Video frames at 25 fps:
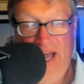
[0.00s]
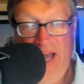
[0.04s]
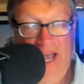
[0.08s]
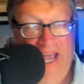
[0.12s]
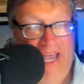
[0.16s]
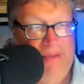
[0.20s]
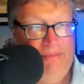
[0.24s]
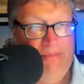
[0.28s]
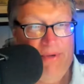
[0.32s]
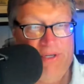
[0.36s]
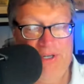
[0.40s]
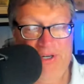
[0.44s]

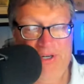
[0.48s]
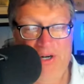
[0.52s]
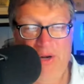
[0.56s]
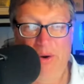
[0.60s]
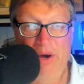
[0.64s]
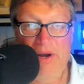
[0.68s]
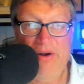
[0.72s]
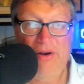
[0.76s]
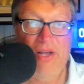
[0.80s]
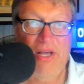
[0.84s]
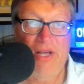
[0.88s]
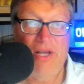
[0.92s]
Hey, but you know
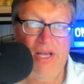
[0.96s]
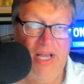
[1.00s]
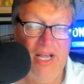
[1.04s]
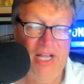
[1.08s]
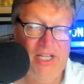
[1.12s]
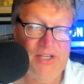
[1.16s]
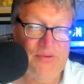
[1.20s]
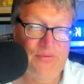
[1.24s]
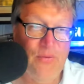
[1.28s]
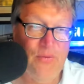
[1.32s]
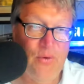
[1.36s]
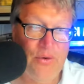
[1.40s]
what?
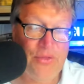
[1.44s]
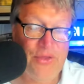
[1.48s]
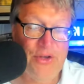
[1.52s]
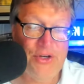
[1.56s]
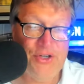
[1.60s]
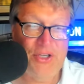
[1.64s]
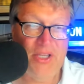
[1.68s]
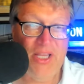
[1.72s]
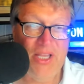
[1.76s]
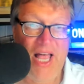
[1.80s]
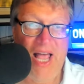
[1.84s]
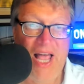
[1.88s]
It's 4th of
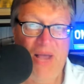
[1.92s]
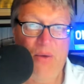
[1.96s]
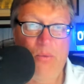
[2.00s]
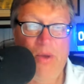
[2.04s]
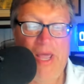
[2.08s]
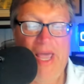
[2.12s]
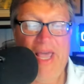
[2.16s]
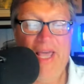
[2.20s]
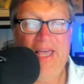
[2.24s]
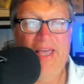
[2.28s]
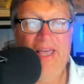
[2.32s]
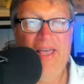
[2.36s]
July
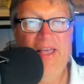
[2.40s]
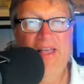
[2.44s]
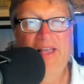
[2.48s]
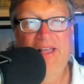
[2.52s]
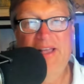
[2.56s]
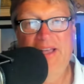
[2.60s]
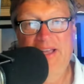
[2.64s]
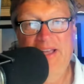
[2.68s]
week